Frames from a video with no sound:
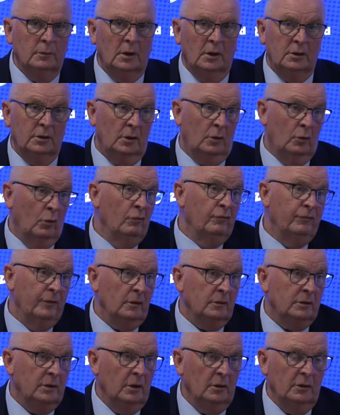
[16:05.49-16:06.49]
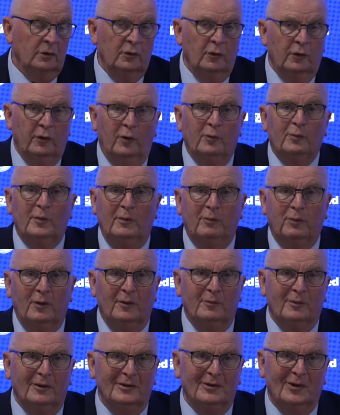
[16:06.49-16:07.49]
As a golfer, certainly not a rugby player,
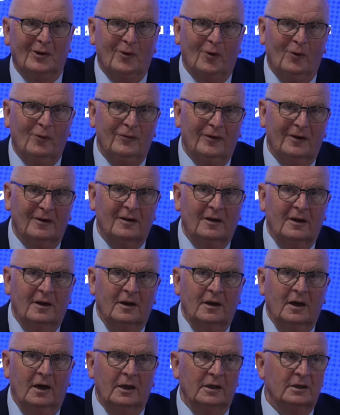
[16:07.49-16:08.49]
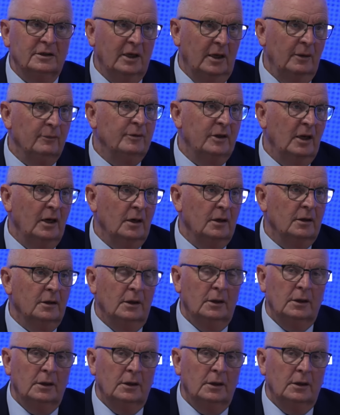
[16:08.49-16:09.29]
but as a golfer, I accept that.